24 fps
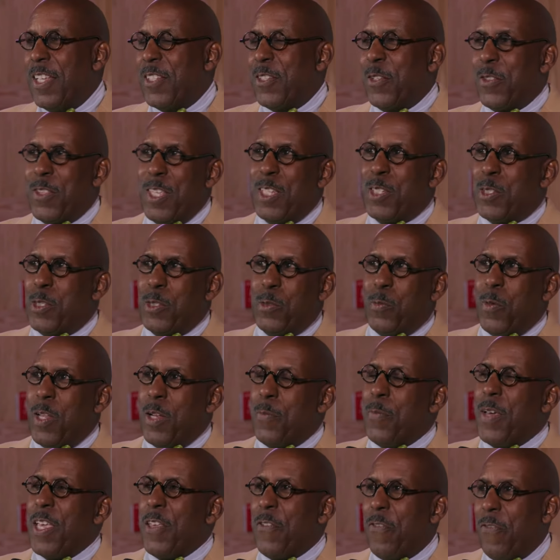So this is
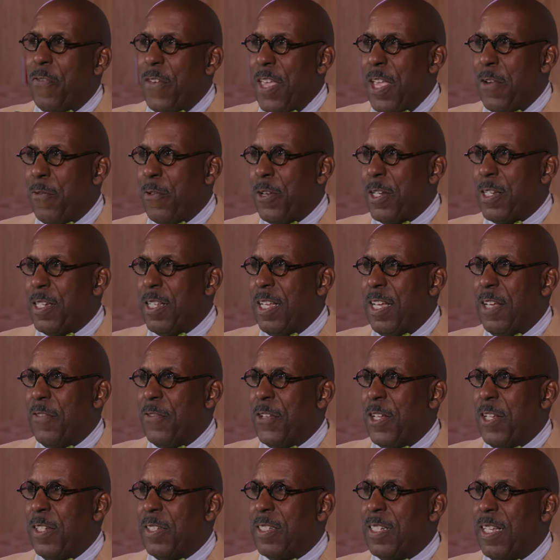one of my favorite
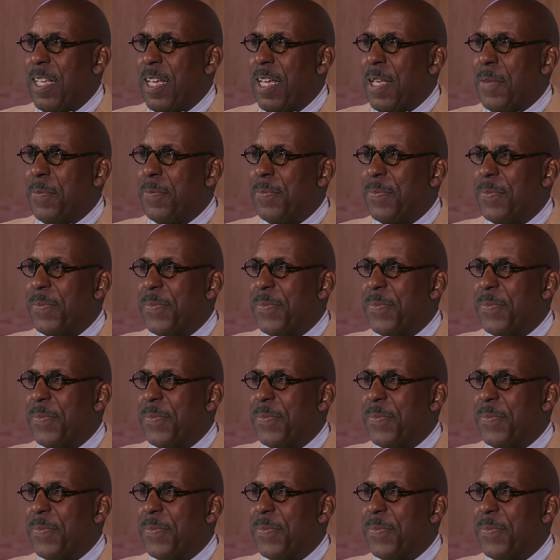of all time.